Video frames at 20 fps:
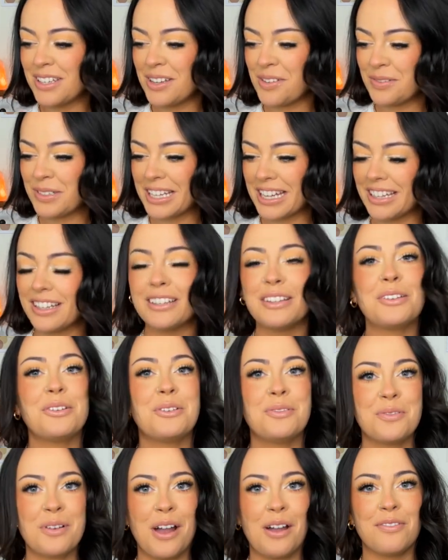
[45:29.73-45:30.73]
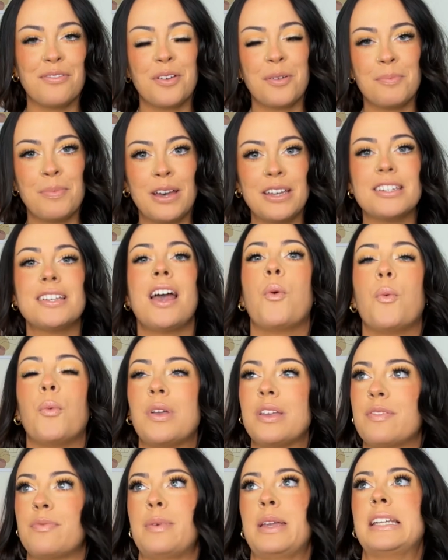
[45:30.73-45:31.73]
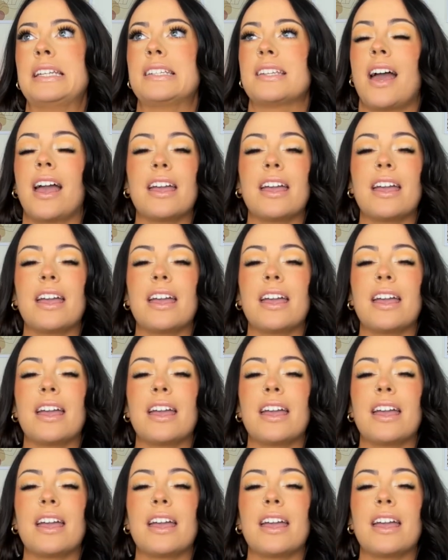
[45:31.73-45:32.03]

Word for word: It was getting a little rough, but we have made it.